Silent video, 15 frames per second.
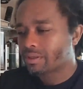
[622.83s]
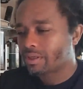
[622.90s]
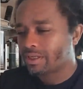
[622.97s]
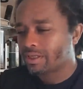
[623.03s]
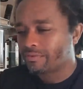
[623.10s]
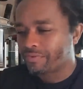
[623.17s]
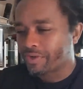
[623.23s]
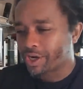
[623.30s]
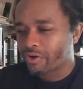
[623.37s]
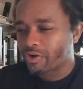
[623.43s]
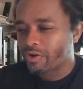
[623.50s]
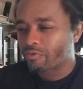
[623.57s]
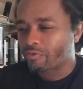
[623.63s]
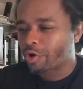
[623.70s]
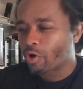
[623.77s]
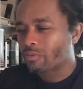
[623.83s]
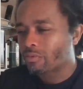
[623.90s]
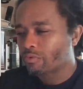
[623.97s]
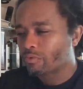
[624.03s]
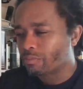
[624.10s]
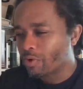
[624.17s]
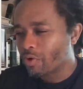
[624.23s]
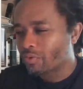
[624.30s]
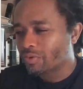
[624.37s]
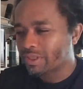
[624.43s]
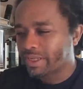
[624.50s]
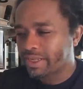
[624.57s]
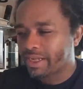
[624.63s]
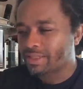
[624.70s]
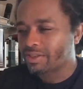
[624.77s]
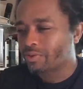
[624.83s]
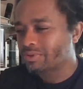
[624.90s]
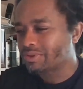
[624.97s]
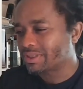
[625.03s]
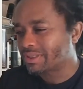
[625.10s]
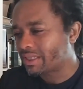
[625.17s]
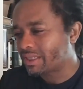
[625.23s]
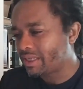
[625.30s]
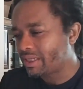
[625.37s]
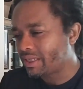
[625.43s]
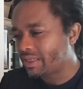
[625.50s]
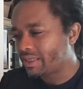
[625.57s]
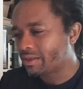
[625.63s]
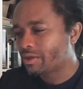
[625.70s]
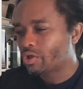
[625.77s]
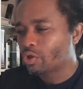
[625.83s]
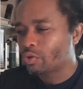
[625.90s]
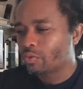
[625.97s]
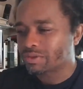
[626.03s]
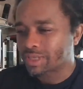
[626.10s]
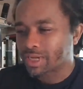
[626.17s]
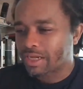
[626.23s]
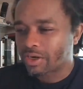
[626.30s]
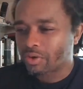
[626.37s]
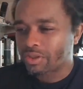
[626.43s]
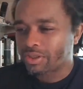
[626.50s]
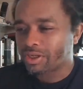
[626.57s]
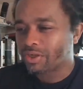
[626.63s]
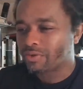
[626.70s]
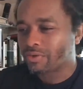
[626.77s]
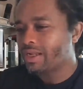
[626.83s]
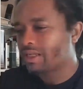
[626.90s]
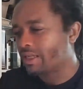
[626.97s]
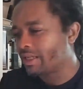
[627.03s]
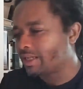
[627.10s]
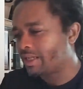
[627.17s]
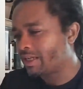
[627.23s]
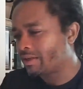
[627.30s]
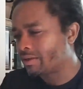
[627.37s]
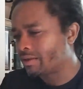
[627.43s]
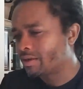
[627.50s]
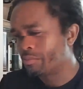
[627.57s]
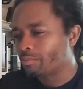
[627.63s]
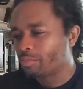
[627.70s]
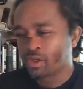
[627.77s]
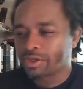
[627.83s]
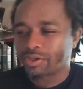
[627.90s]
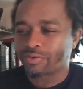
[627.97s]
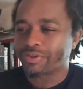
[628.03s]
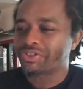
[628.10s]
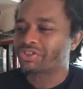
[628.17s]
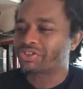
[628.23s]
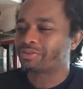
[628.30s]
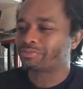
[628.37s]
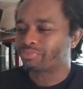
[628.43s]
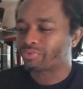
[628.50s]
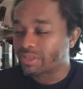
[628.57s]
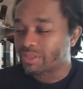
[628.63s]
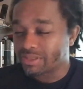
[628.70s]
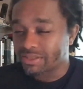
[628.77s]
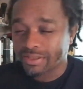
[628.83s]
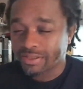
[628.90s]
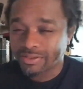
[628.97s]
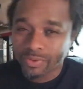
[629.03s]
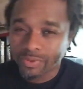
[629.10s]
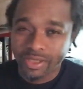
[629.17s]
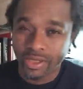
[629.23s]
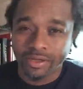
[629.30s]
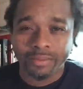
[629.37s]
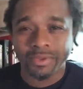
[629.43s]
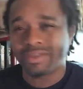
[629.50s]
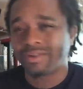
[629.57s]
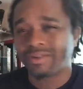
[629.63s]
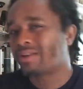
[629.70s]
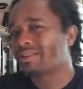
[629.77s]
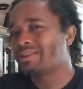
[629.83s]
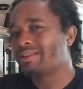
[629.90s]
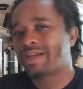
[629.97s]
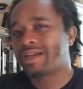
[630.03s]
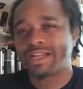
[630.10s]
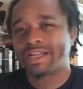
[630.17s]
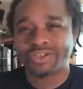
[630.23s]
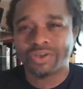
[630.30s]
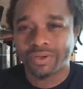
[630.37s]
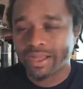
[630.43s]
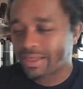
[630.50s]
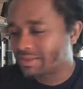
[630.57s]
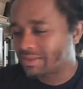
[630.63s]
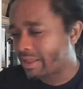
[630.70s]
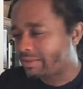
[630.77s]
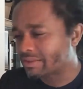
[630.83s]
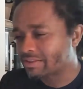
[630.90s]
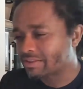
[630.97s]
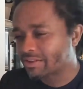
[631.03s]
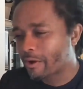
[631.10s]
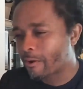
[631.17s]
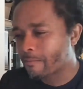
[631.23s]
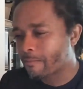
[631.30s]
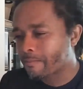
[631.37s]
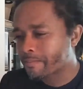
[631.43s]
in a very remote land, there was a king who was not only a great king, but a Christian priest as well. I mean, you got to dodge your own hijacks. Let's go.